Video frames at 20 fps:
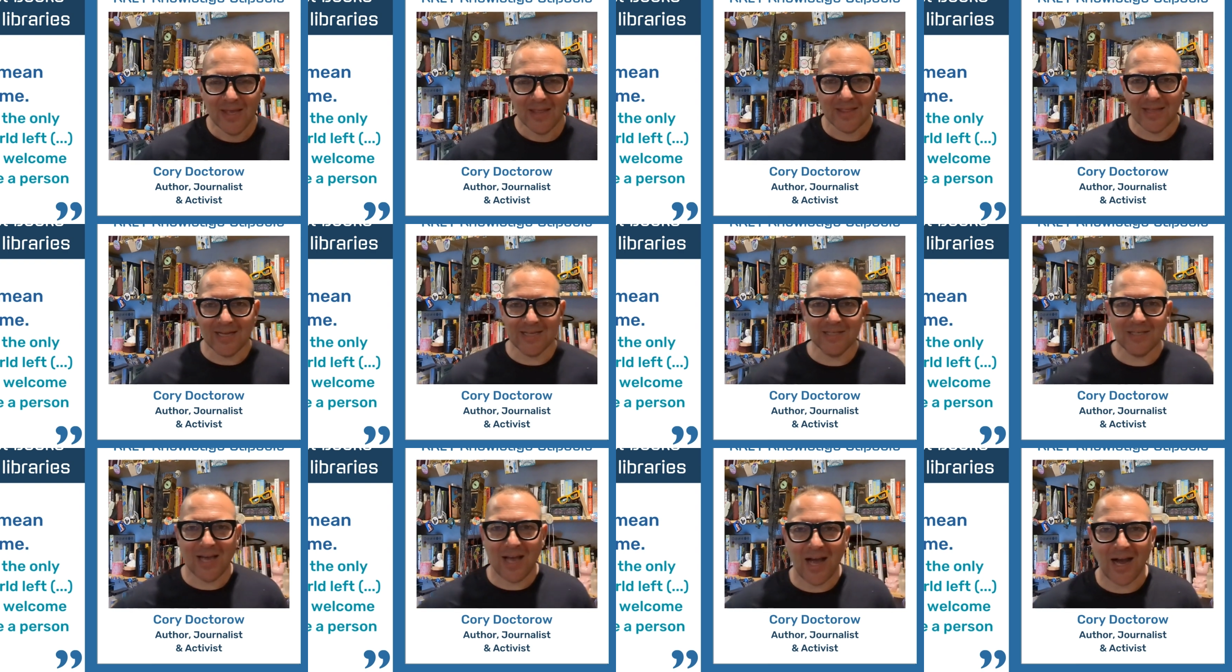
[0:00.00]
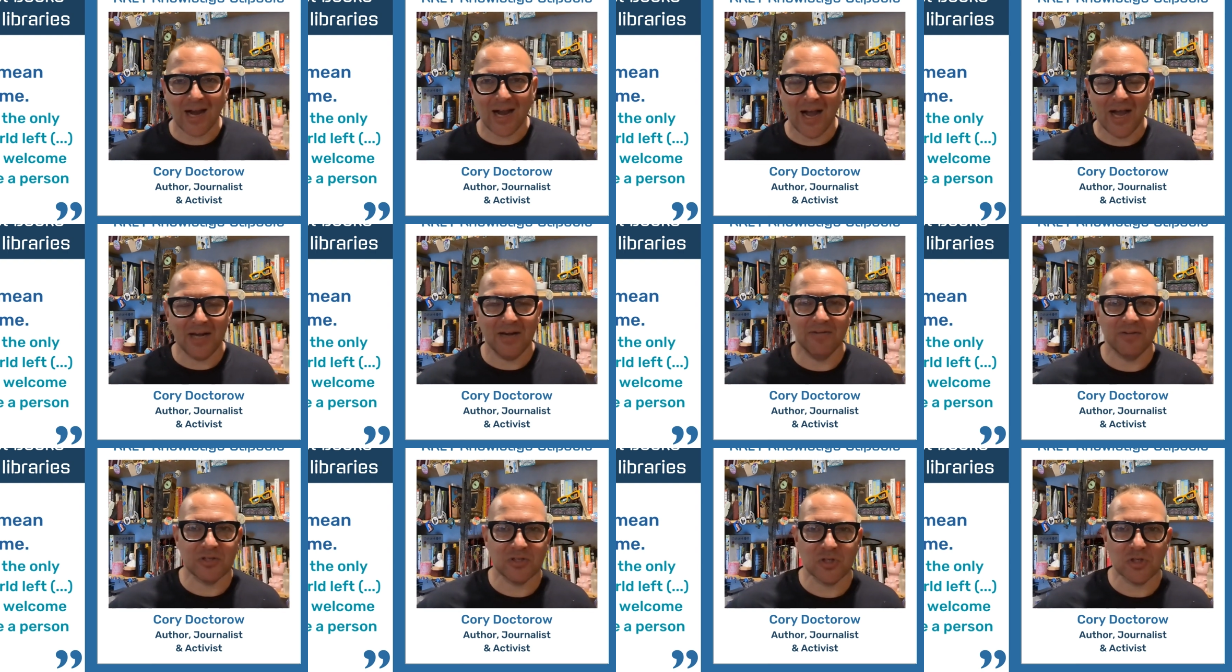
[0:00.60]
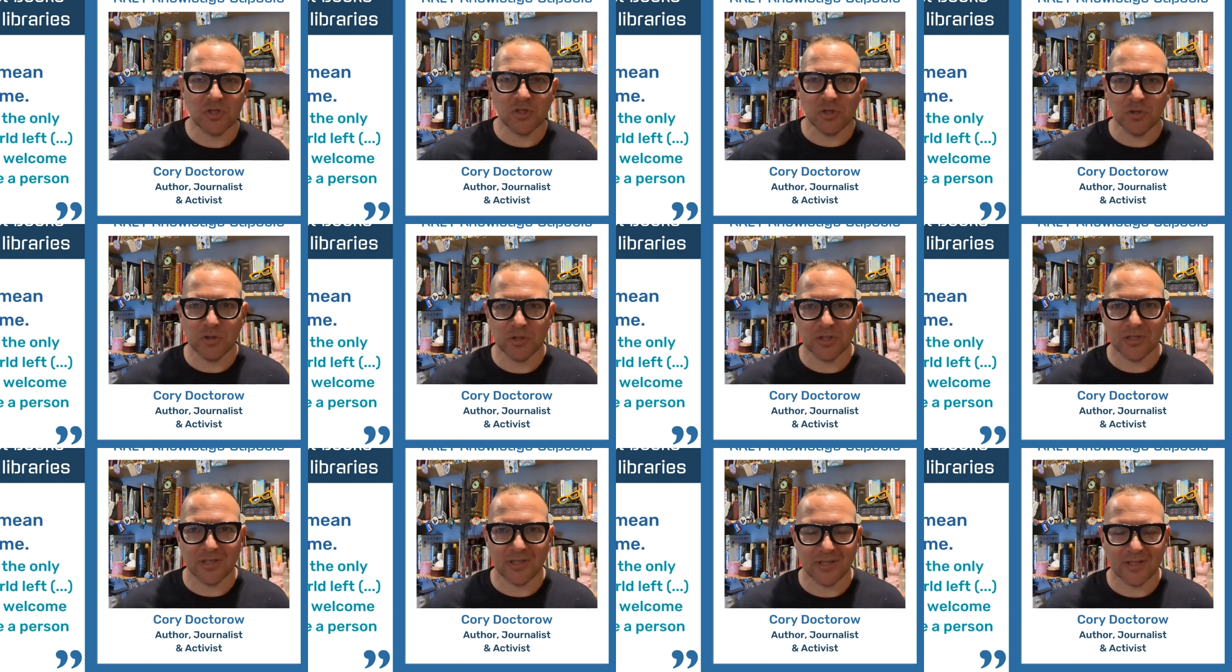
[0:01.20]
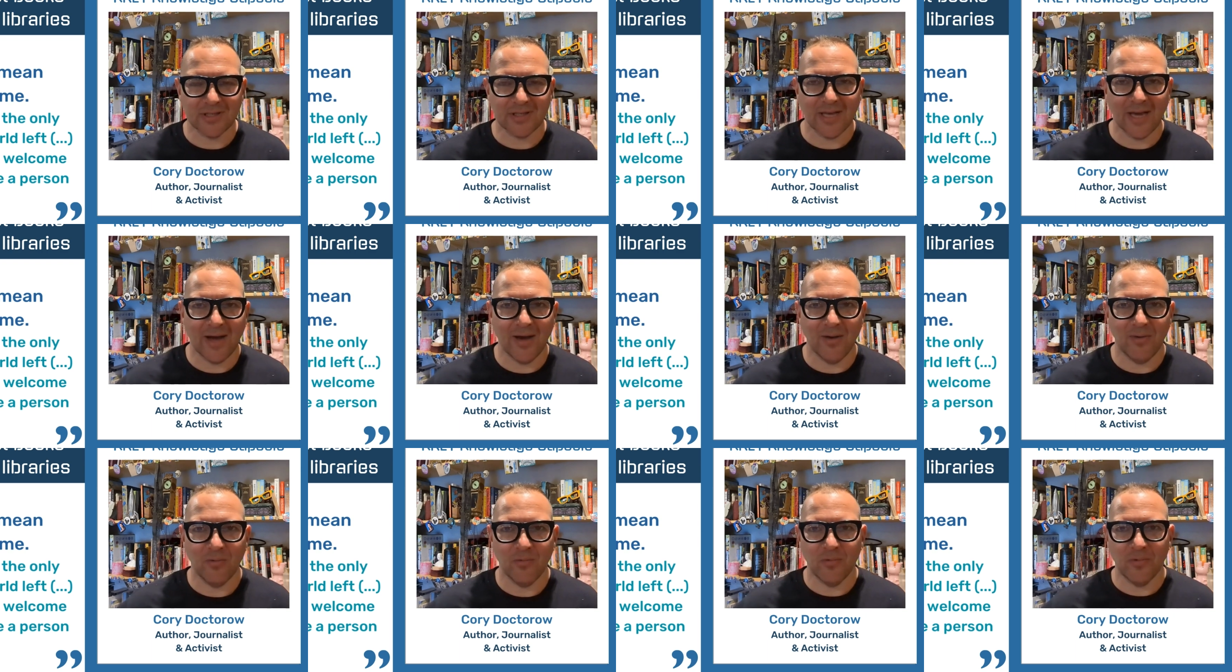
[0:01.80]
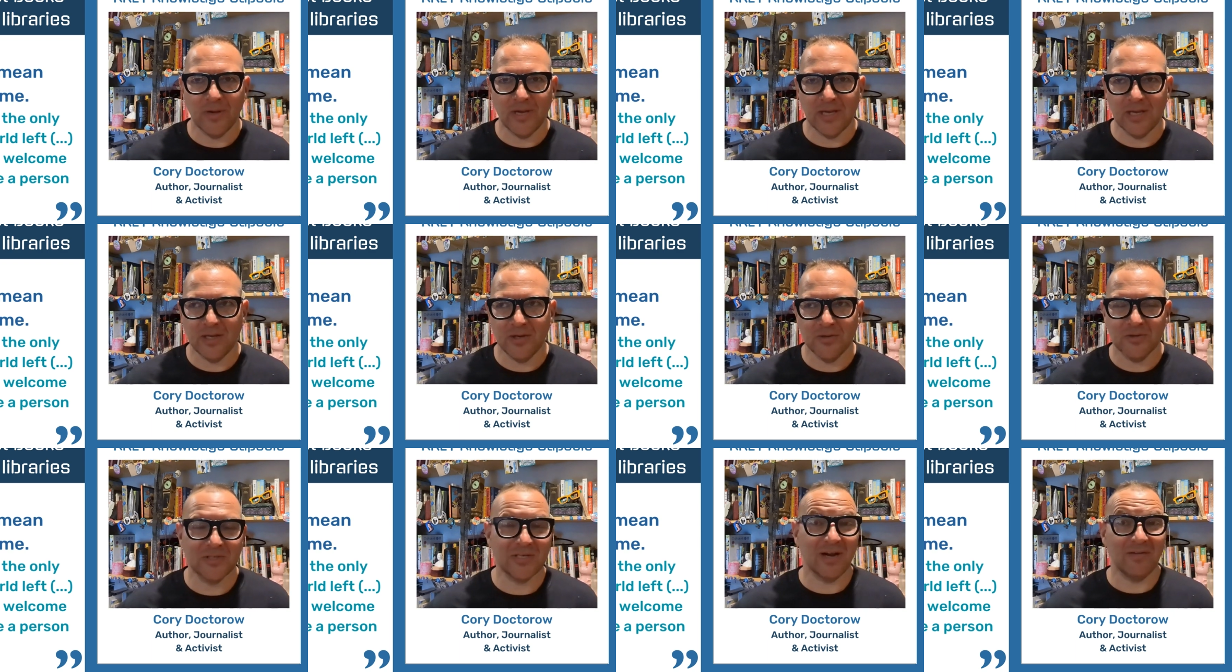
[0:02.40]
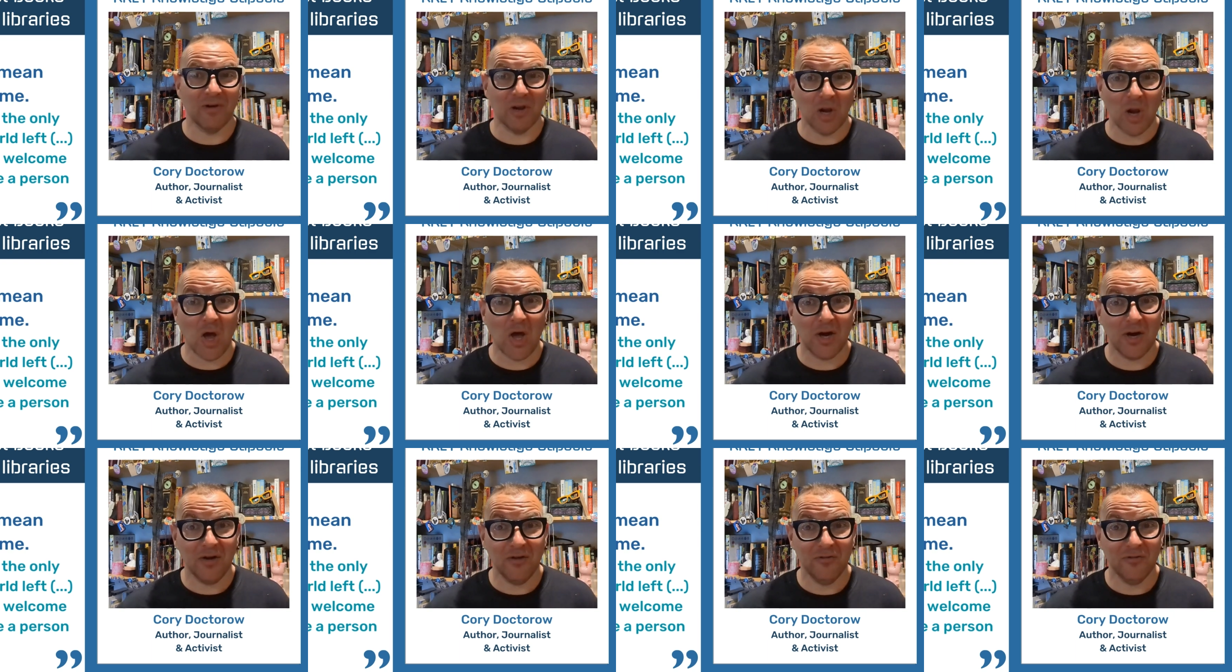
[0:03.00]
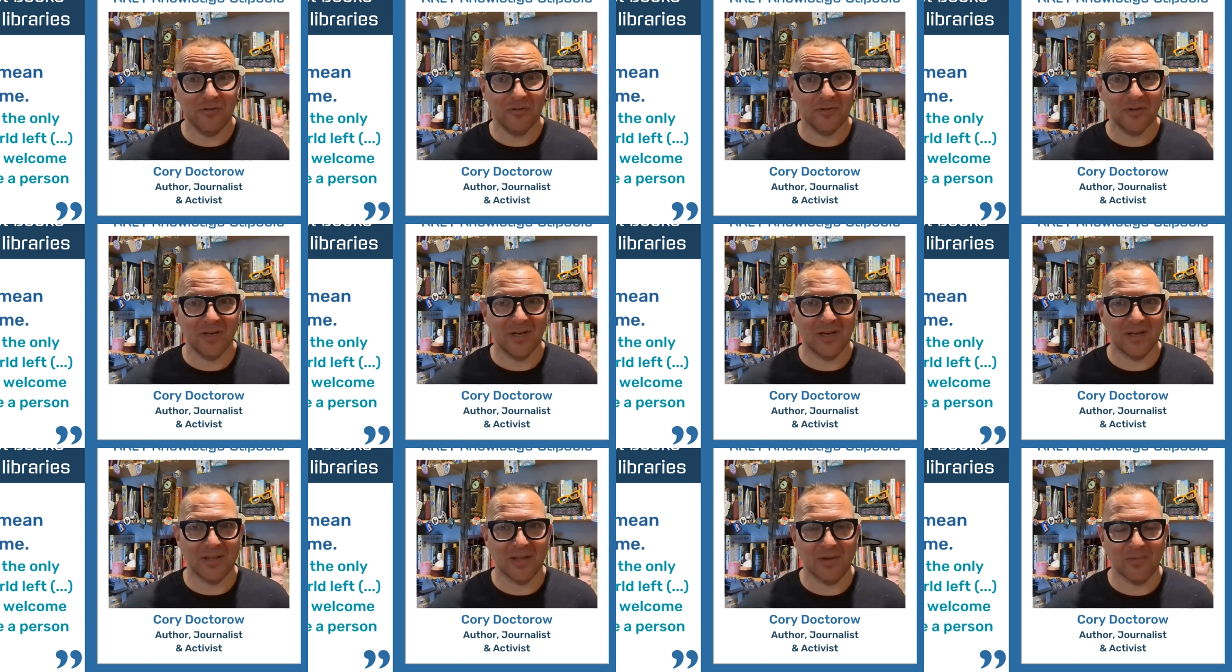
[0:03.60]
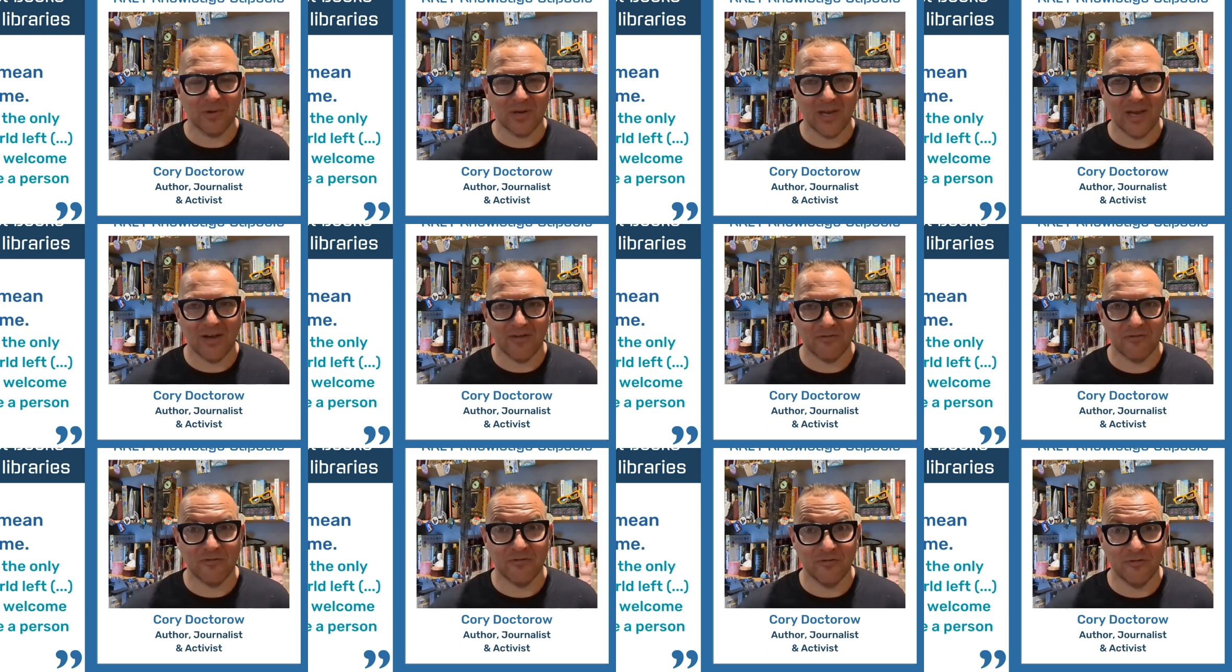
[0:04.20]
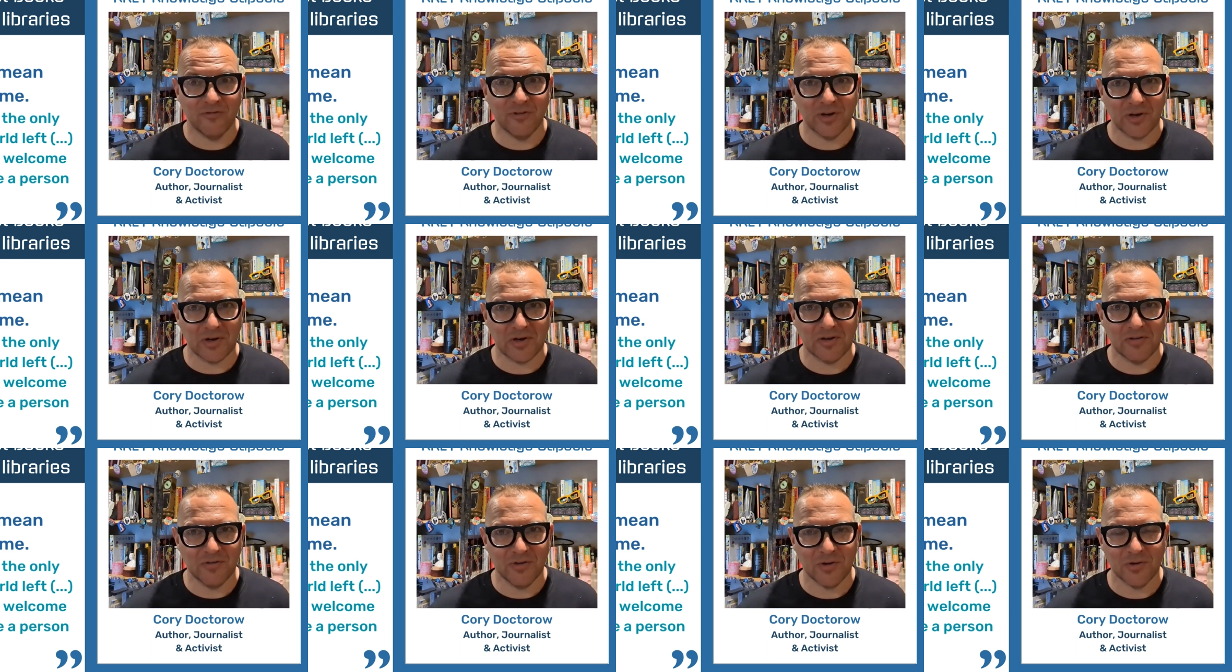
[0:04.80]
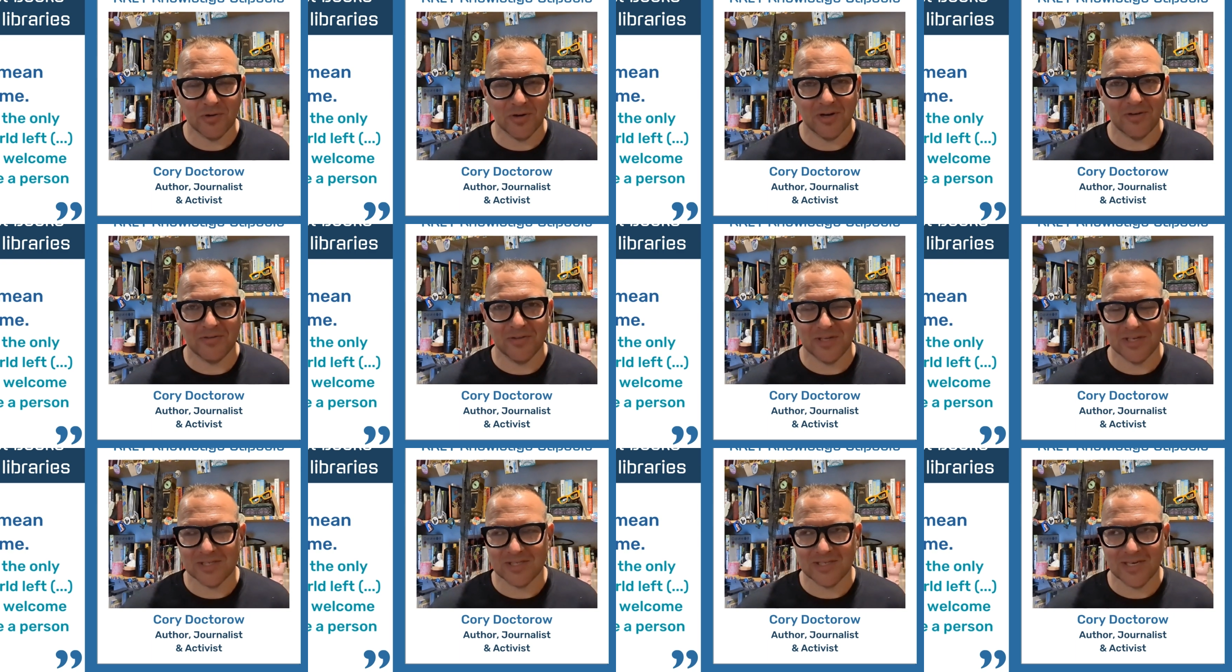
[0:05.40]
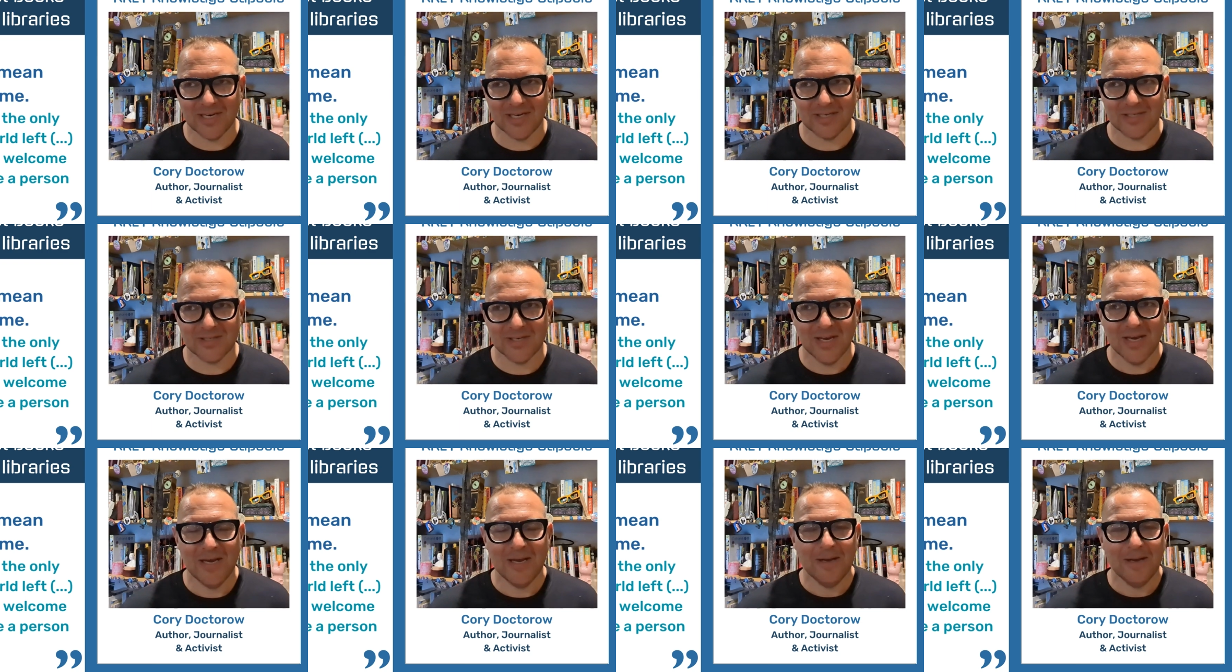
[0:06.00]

That's a kind of institution that we used to have a lot of, and that we have very few of these days.